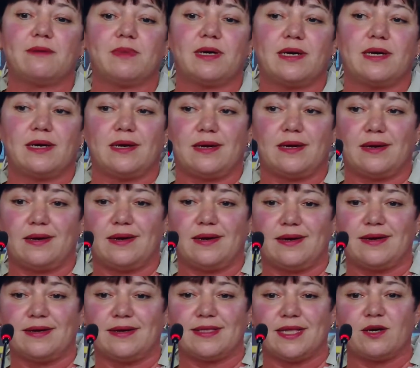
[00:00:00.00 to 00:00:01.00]
that all the
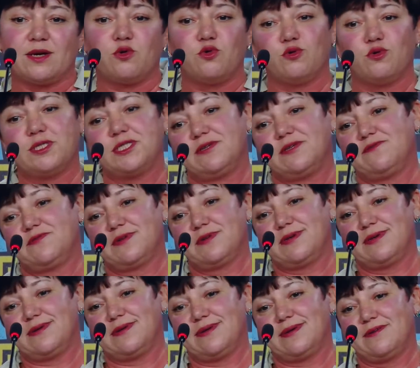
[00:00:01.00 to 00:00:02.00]
attendances
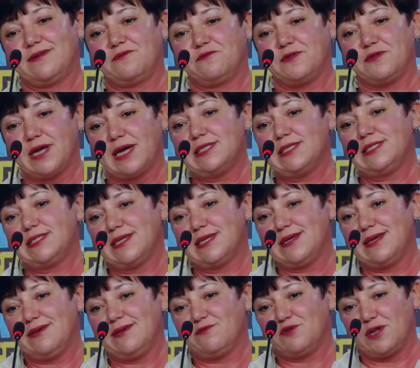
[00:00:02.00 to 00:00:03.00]
and listeners
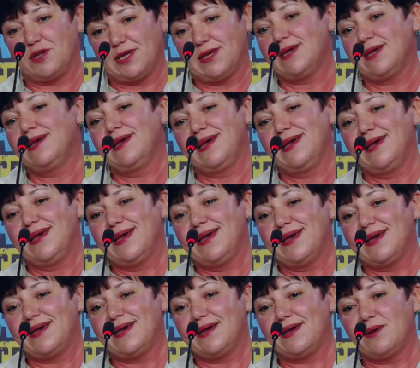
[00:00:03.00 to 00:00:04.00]
of these courses
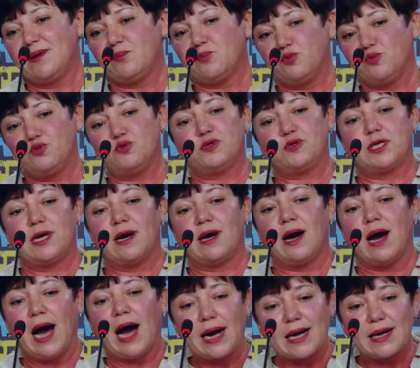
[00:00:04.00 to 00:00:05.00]
will
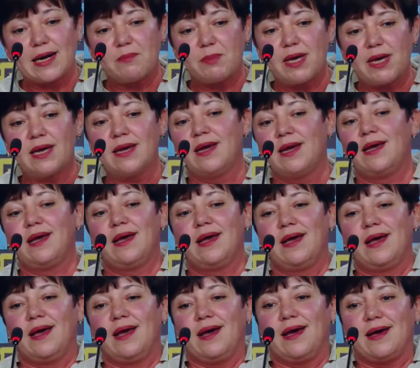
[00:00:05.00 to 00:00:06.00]
be
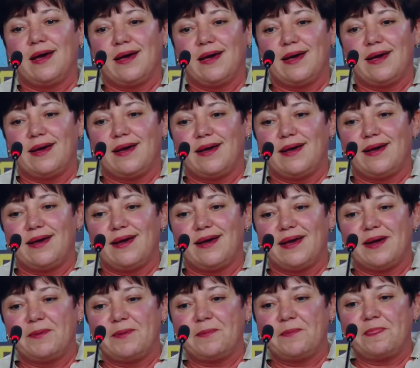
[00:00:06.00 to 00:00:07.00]
happy, they will be
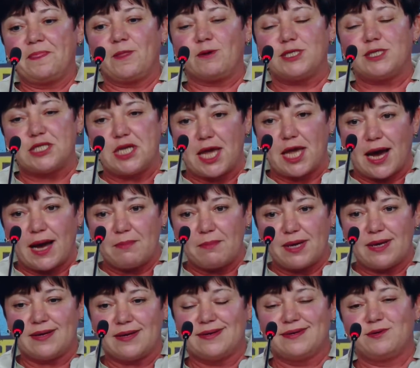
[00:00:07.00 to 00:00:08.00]
happy and pleased
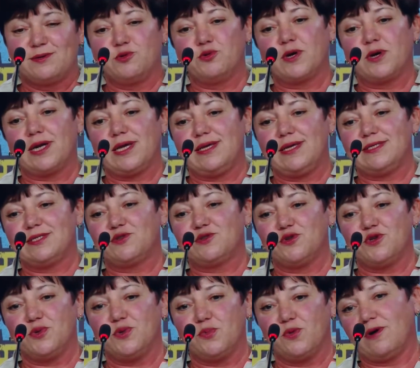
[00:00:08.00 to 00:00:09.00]
to attend these
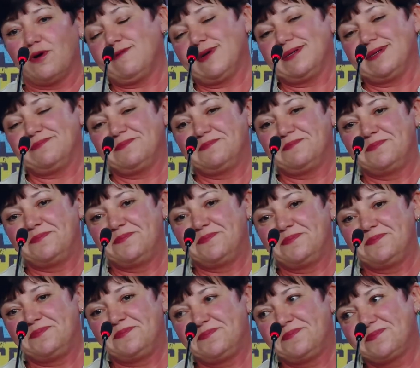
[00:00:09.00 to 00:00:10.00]
courses and
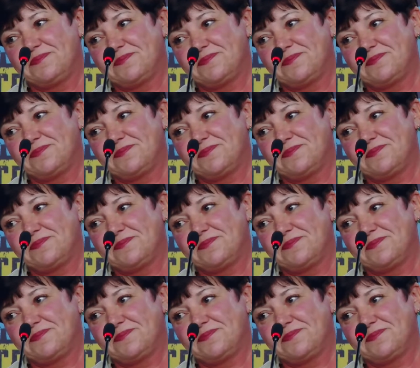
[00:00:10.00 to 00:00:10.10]
later on